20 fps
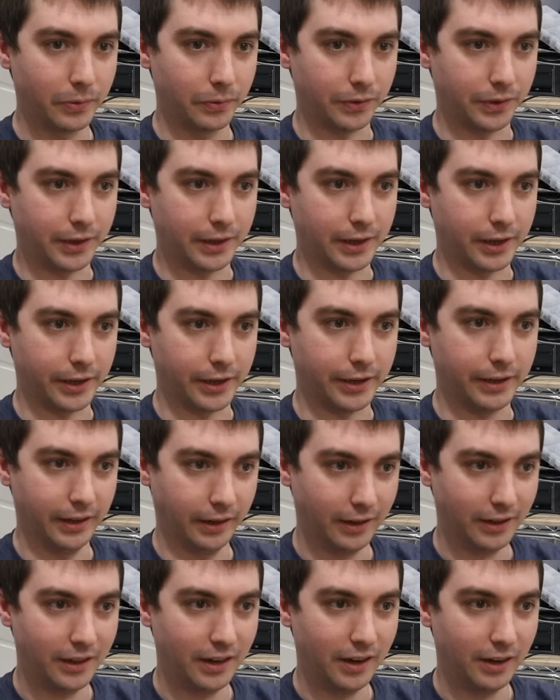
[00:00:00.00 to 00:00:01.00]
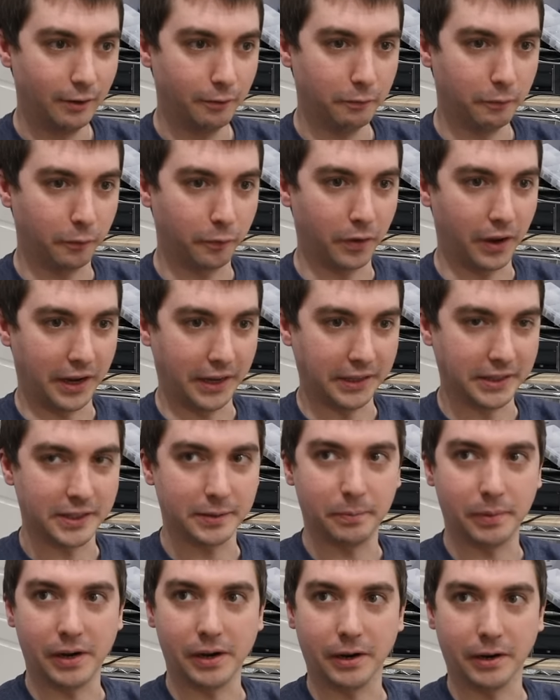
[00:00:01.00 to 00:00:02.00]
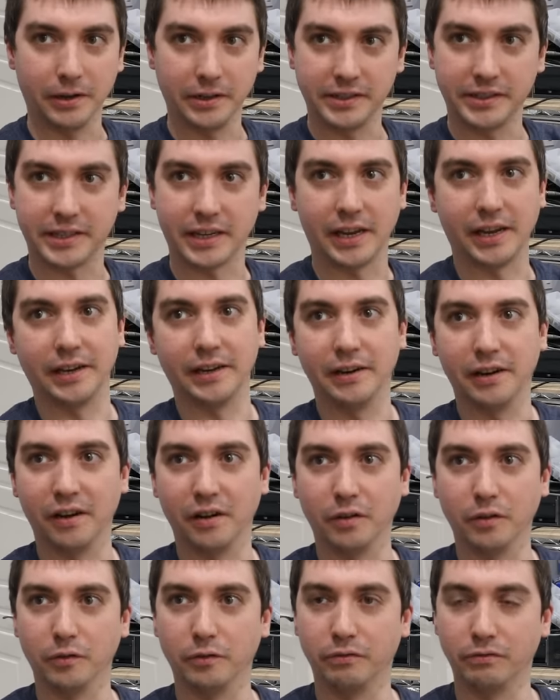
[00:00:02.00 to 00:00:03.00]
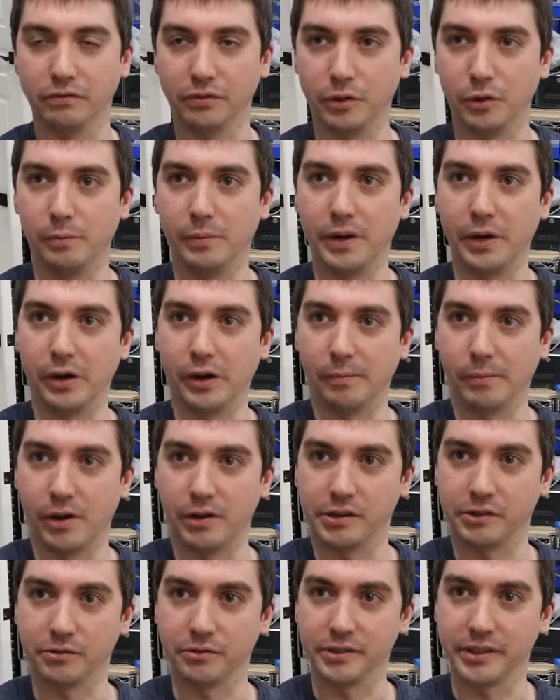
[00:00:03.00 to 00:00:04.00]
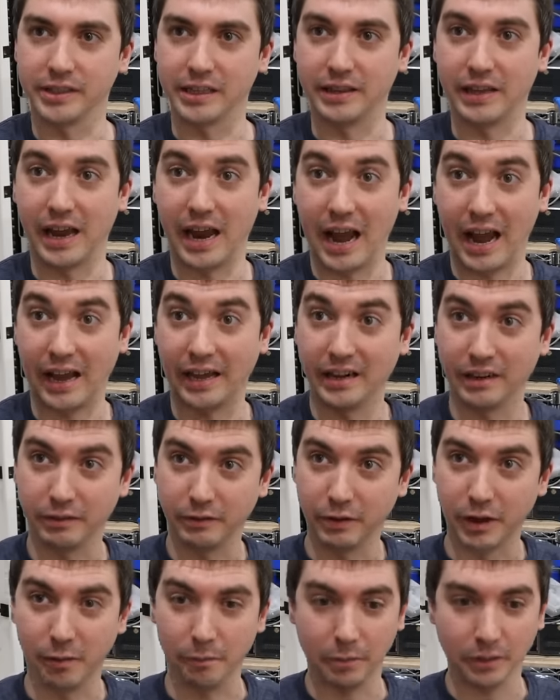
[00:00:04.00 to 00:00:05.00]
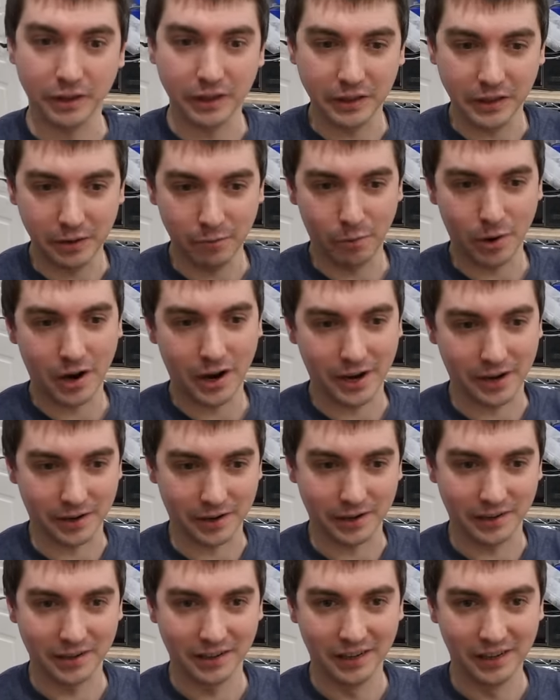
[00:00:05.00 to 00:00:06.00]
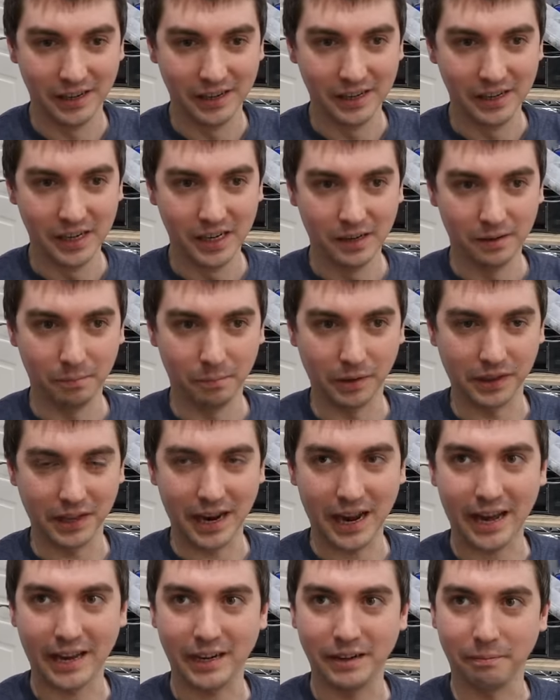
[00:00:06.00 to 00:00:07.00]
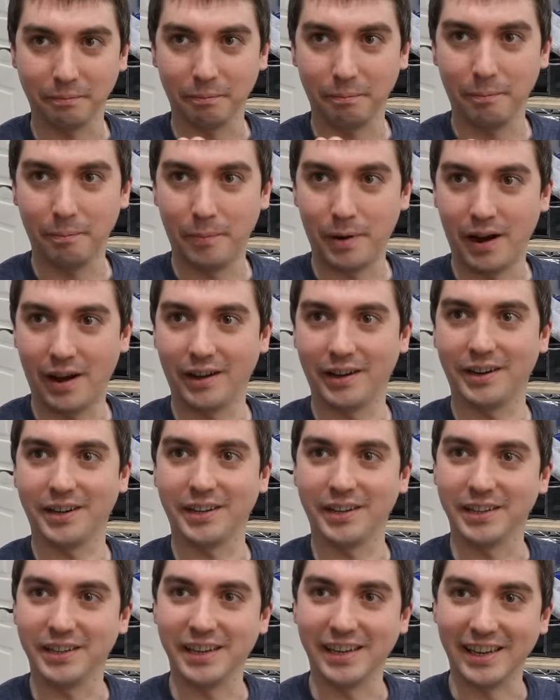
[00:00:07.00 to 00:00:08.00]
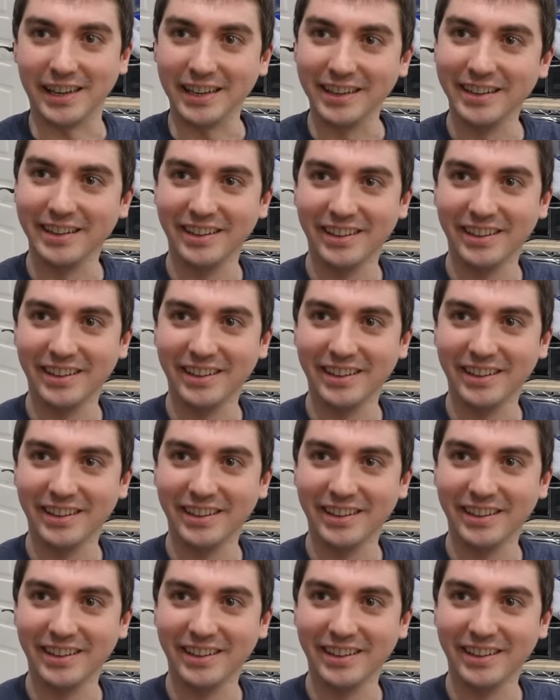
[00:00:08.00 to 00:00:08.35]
the flight spare set of Luminary modules, and they had it completely wired, but they hadn't potted it yet.